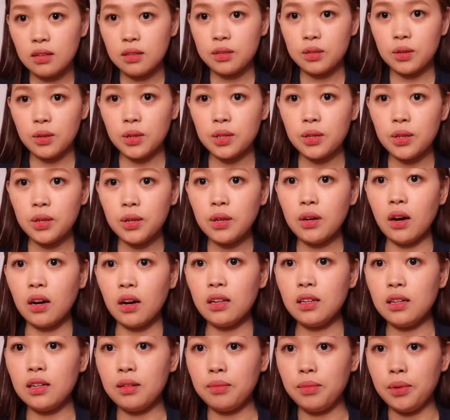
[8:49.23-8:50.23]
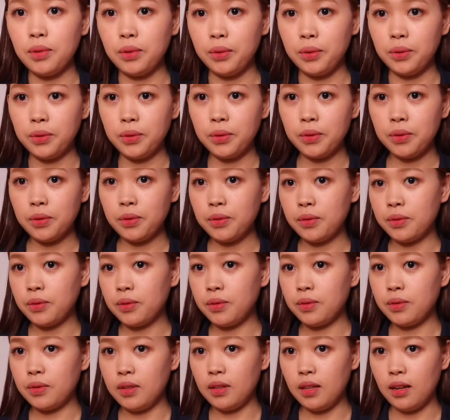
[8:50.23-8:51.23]
So, ito yung color blue.
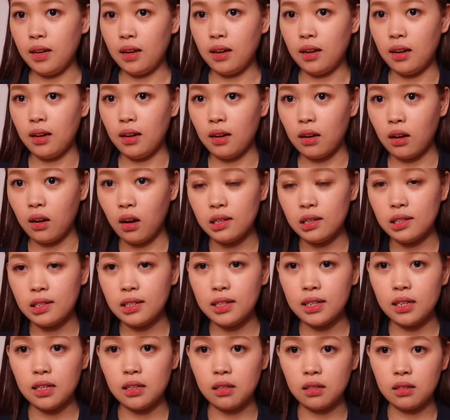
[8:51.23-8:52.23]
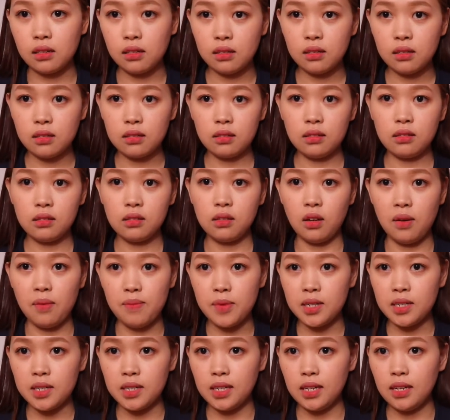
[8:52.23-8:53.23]
Yung color ng
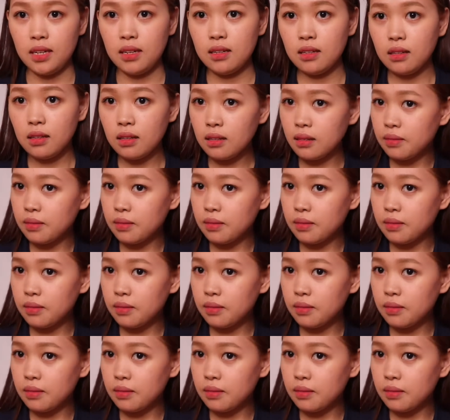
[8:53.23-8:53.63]
Tommy Jean.